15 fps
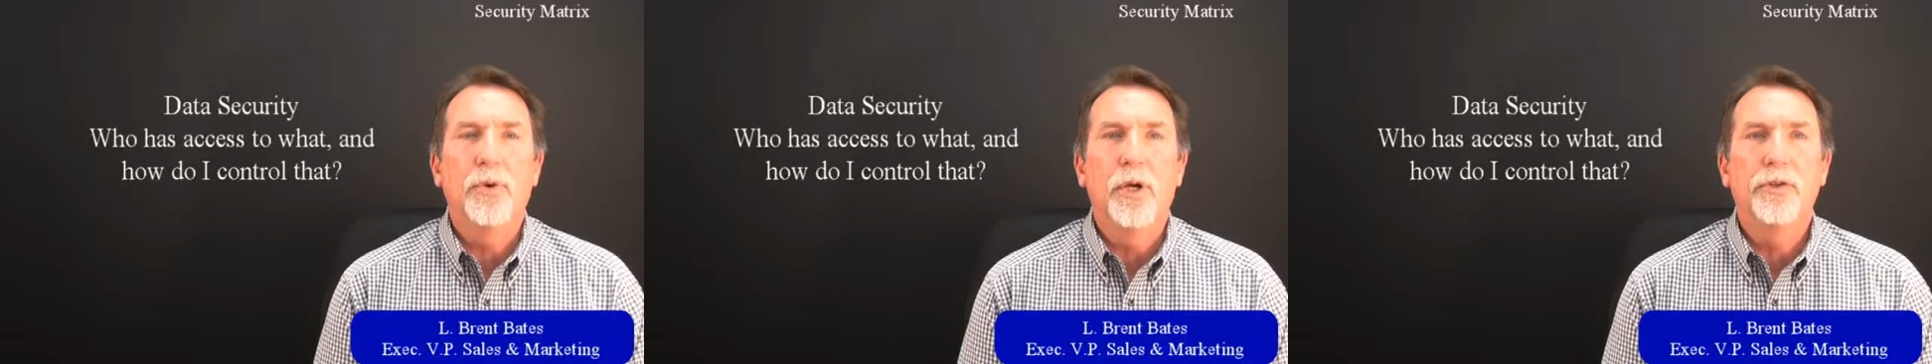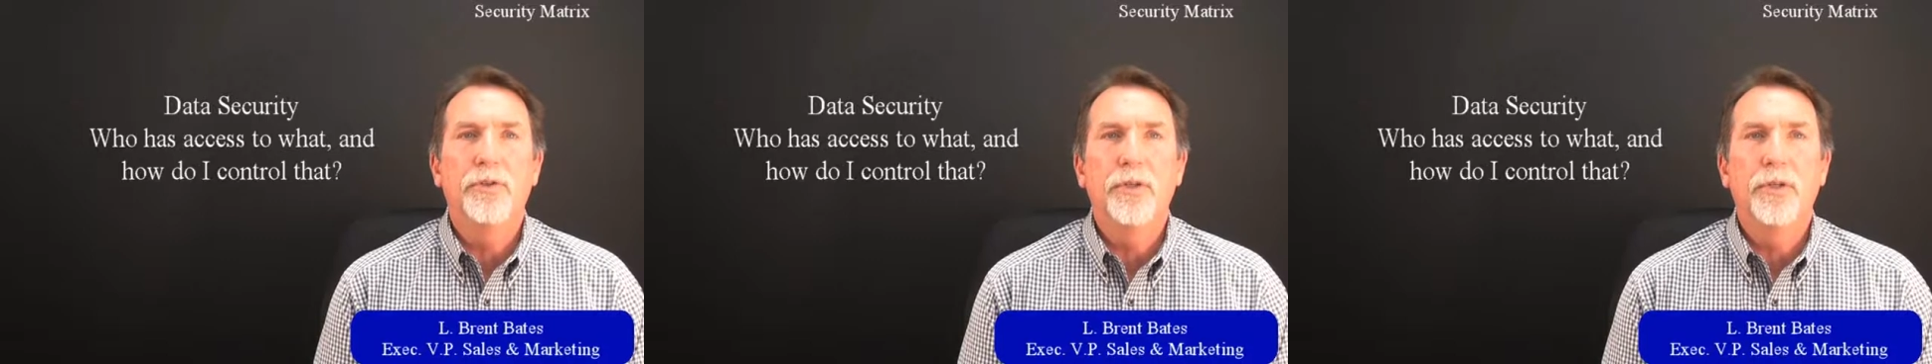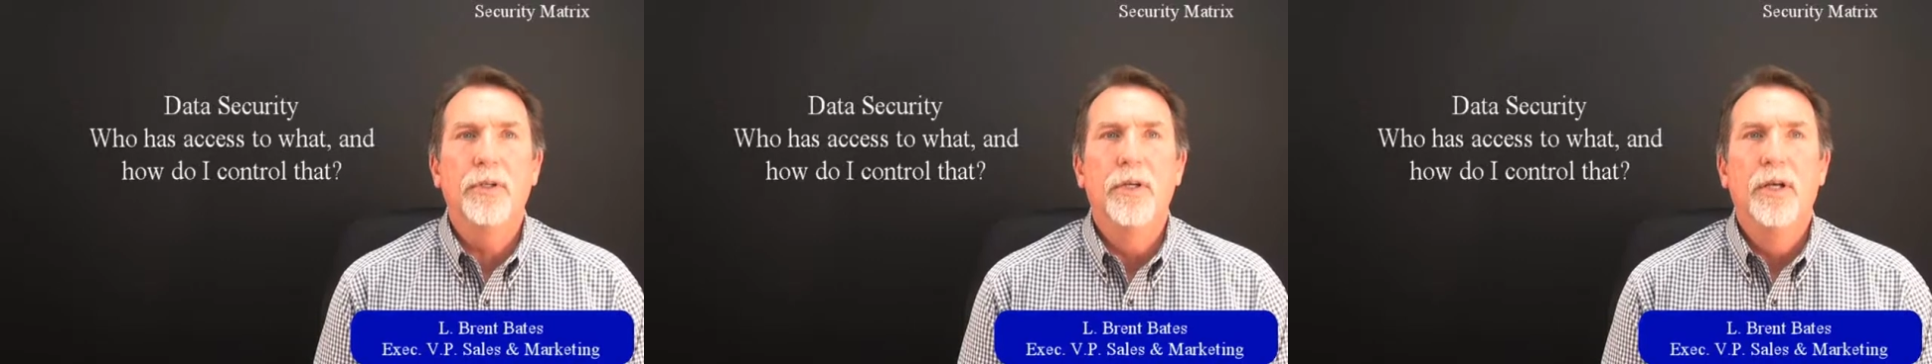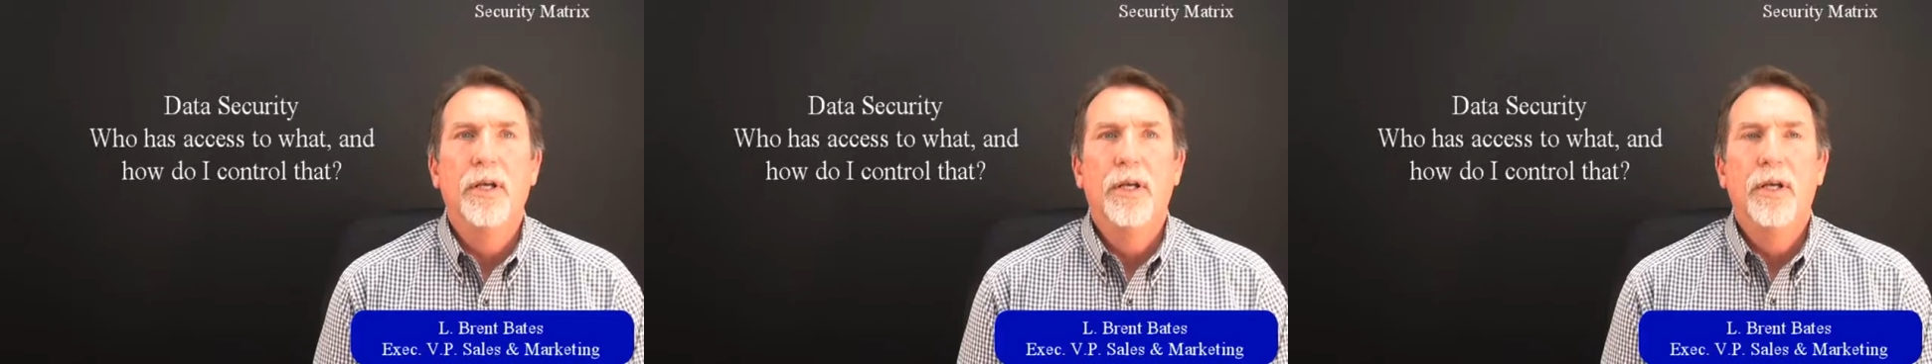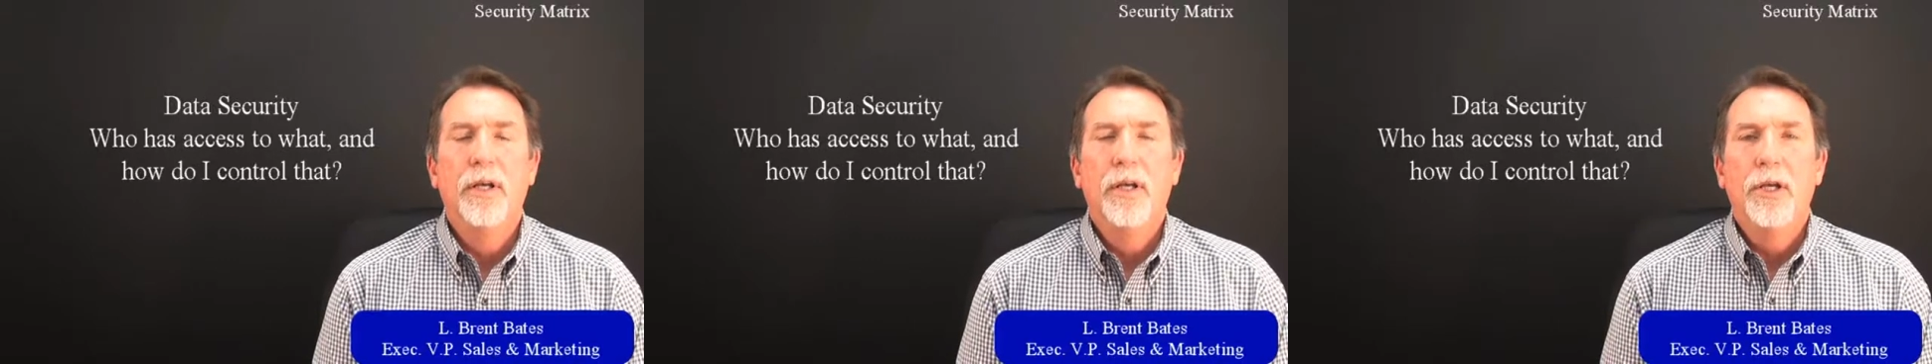question.
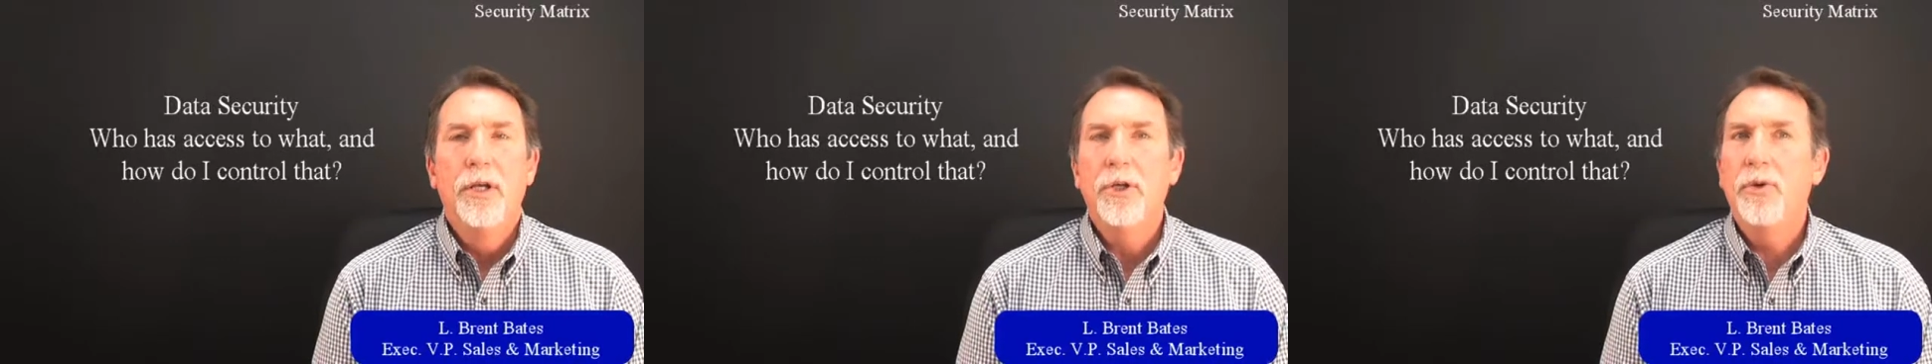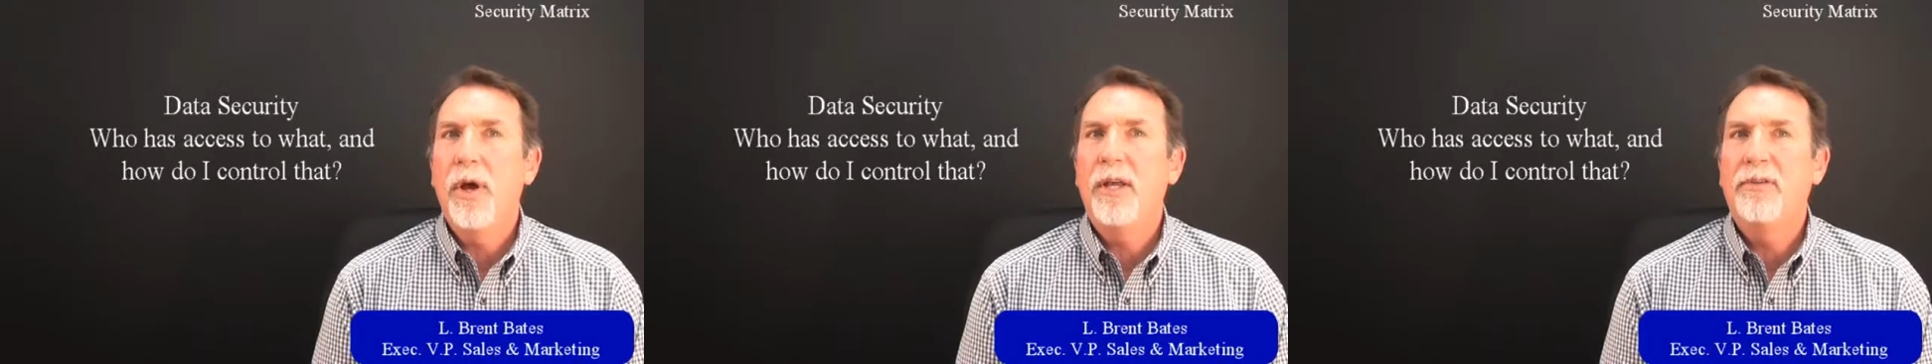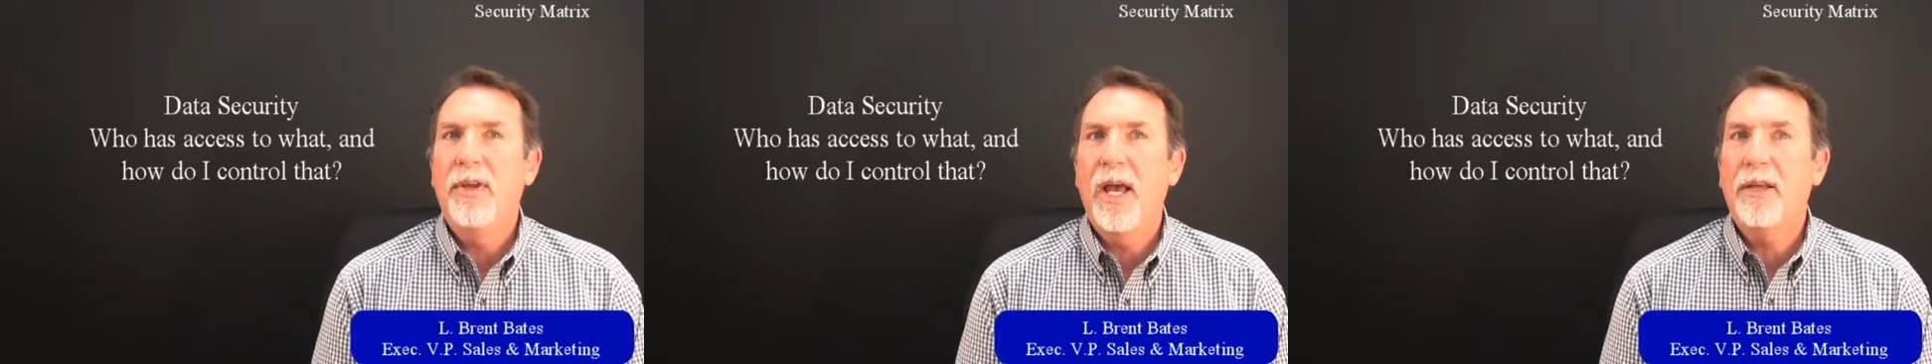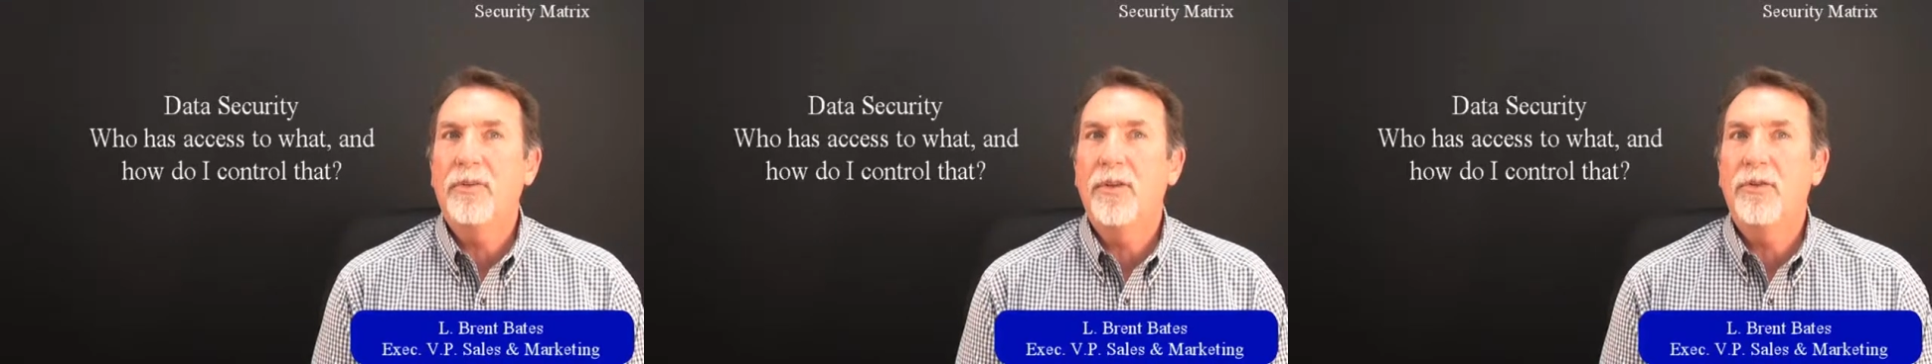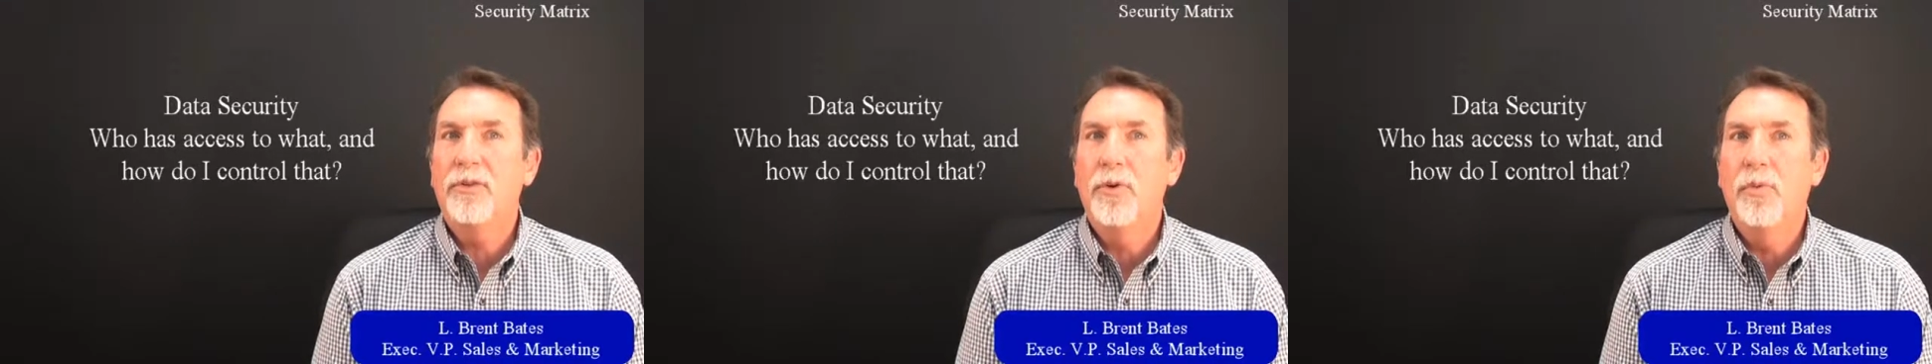Who has
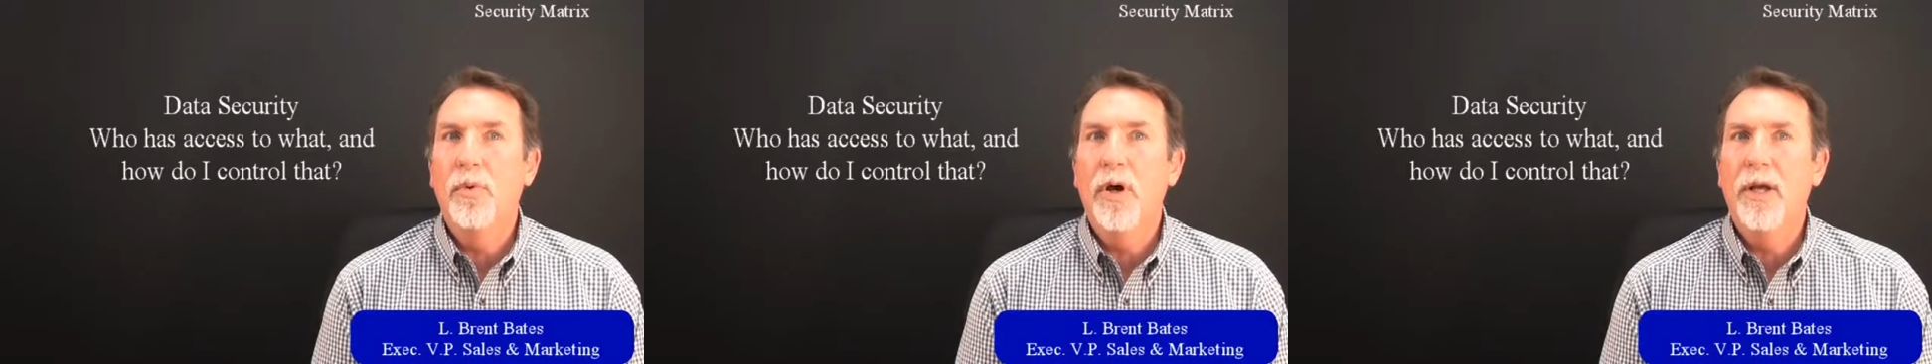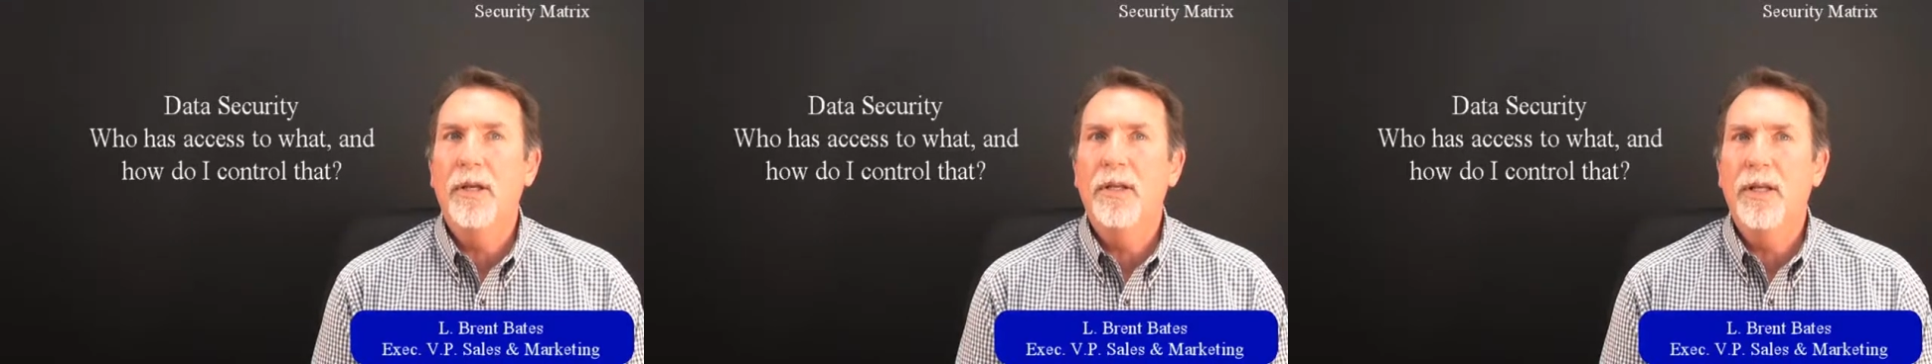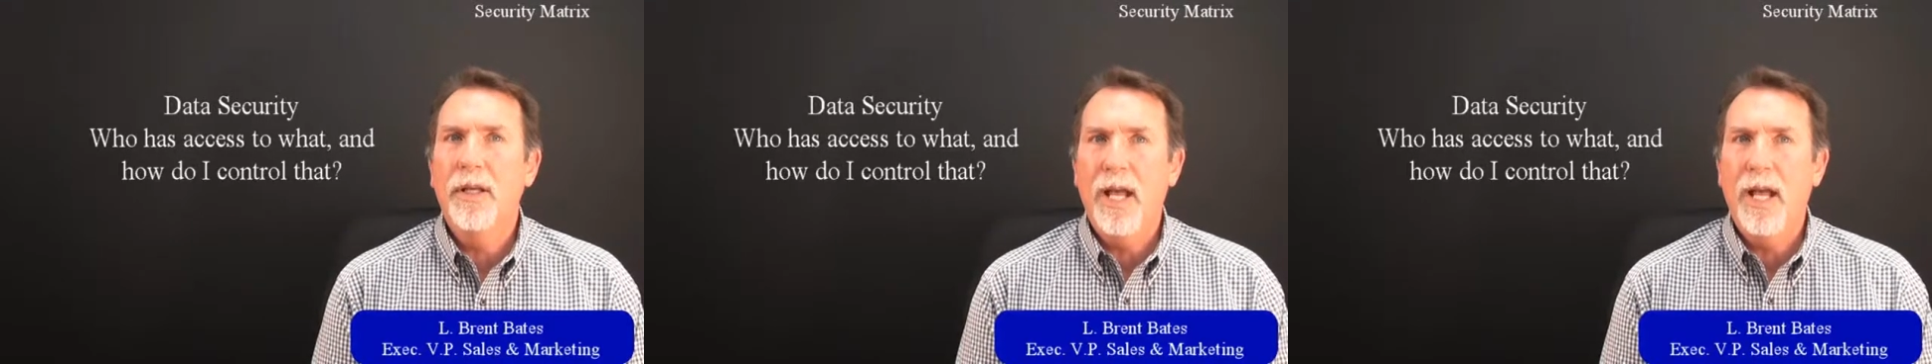access to what,